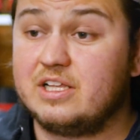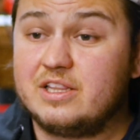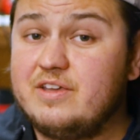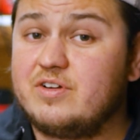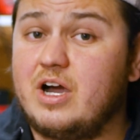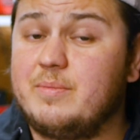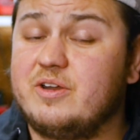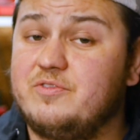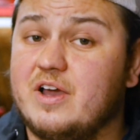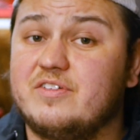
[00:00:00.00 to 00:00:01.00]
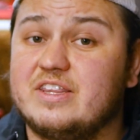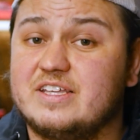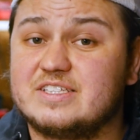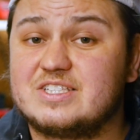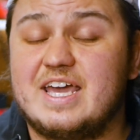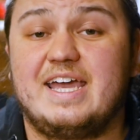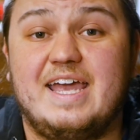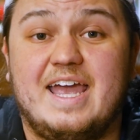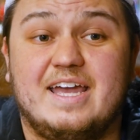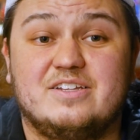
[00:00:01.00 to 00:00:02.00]
leave a comment if you have anything to say,
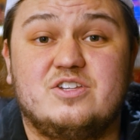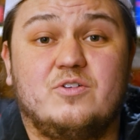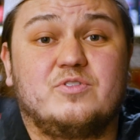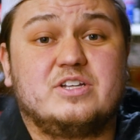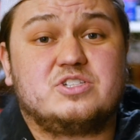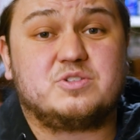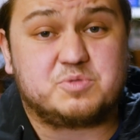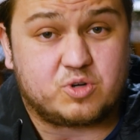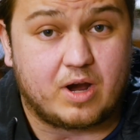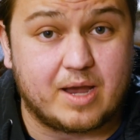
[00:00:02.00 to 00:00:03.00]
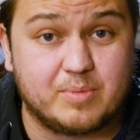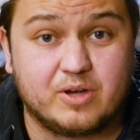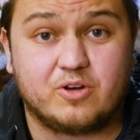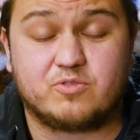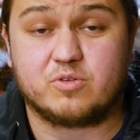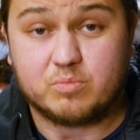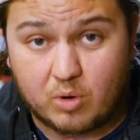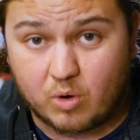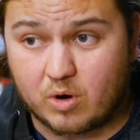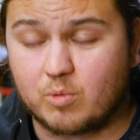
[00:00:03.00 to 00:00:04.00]
and don't forget to subscribe for more.